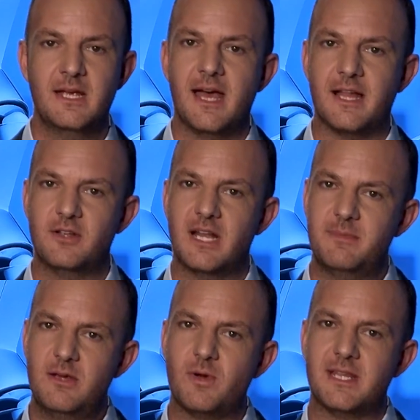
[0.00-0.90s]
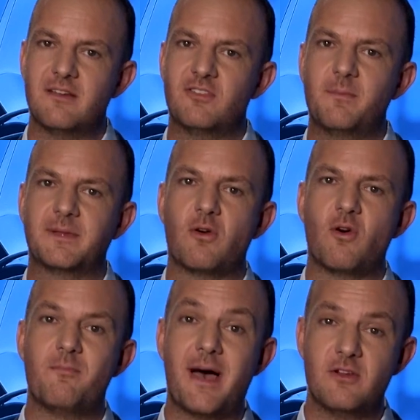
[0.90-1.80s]
At Delabie, we developed our
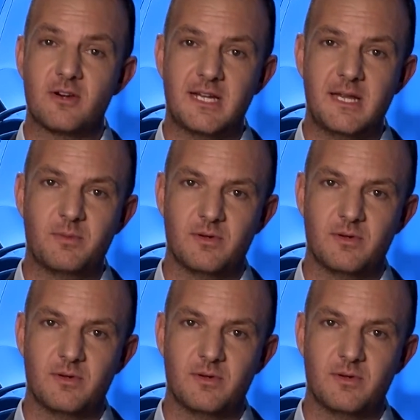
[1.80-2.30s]
BioClip